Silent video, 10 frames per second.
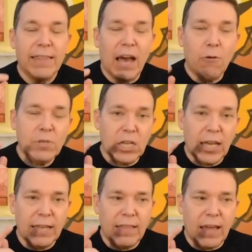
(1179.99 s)
That was
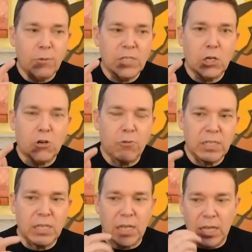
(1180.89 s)
in, that was
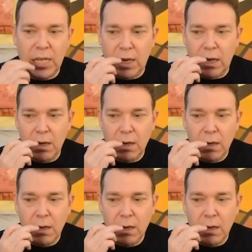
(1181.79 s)
increasingly.